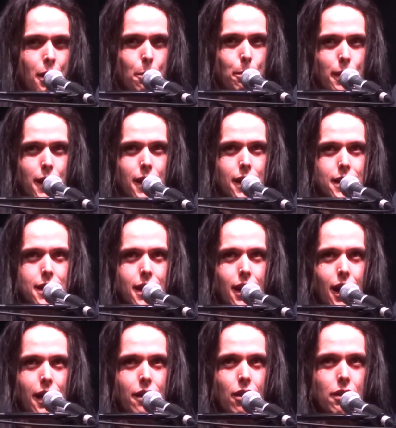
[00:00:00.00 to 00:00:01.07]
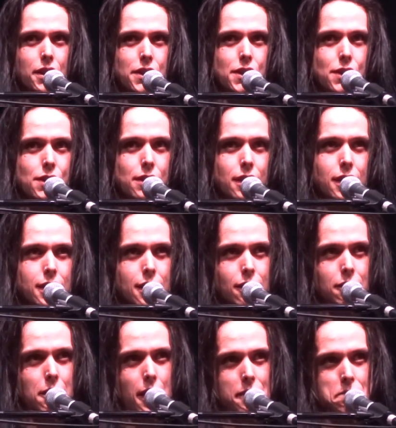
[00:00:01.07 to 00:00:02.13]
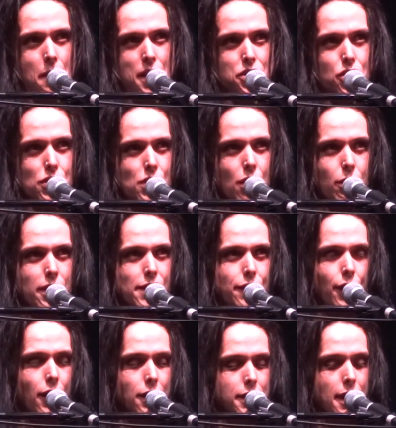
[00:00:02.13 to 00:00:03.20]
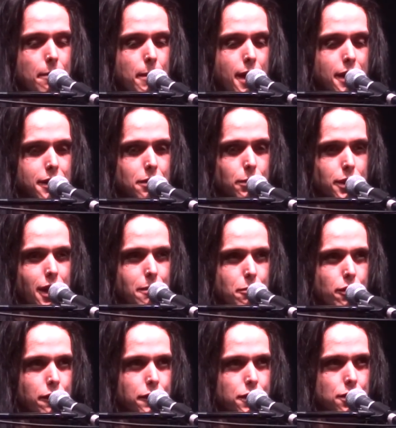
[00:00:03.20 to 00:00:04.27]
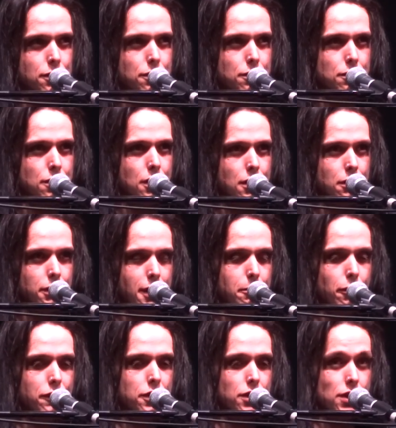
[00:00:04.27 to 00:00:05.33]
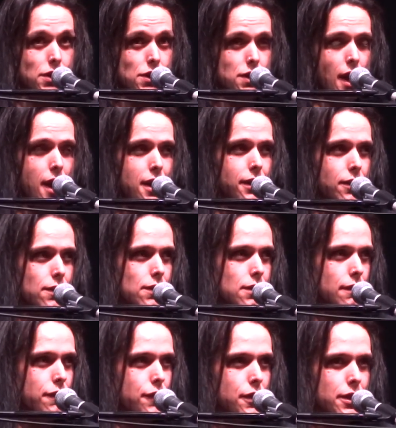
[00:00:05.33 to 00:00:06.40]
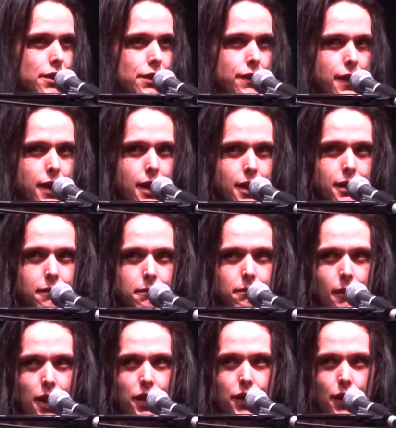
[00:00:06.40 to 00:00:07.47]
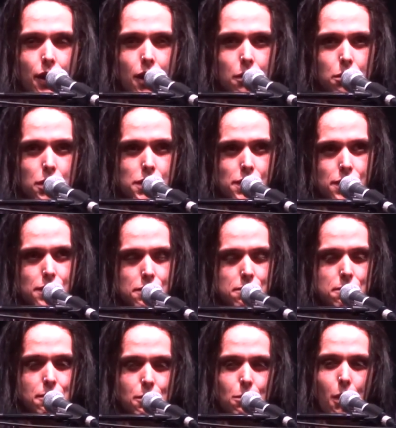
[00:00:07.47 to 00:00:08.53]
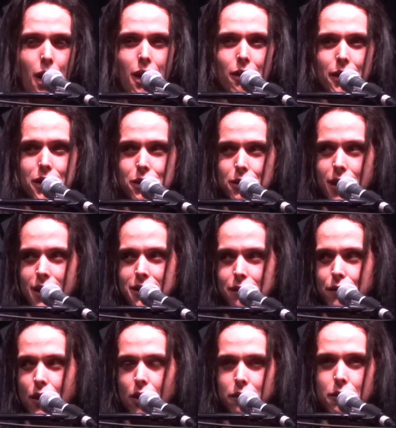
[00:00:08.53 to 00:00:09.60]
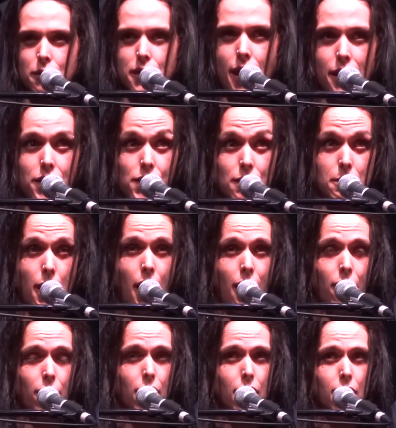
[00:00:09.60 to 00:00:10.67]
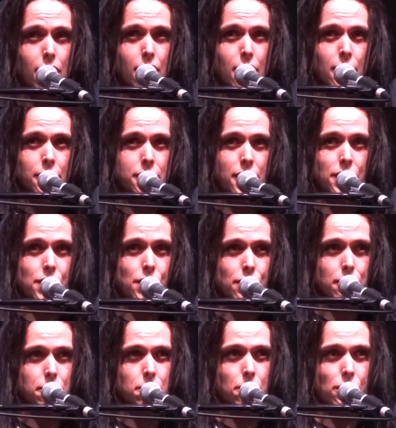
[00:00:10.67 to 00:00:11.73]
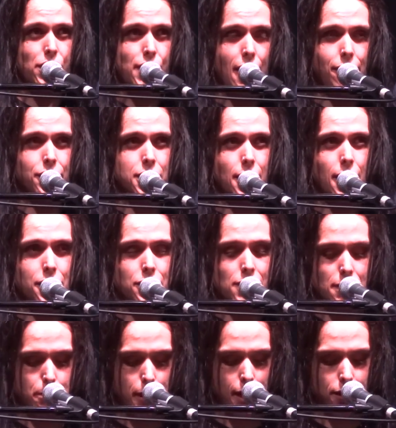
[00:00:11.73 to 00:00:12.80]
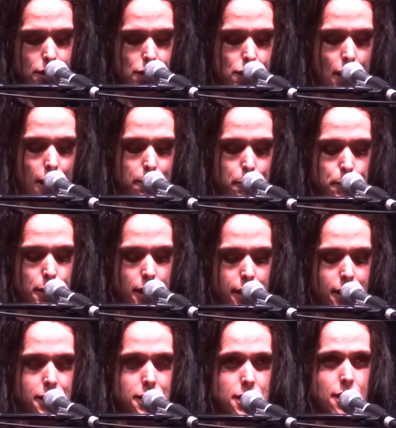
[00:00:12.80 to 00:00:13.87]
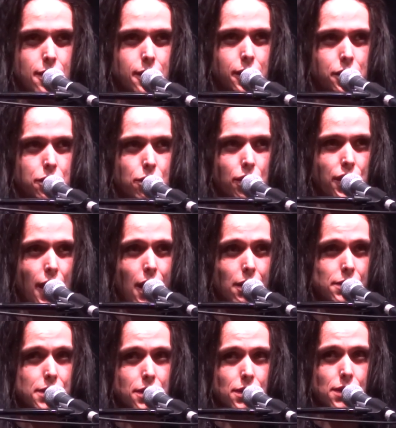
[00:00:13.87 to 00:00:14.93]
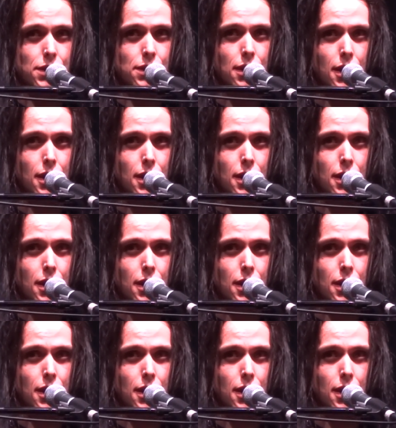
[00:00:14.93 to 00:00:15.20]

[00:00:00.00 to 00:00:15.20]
But I always, I just always followed that band. And when I moved to the States, the first thing I thought was, wow, I could get involved with that somehow. These Sabotage as a band stopped playing in the early 2000s.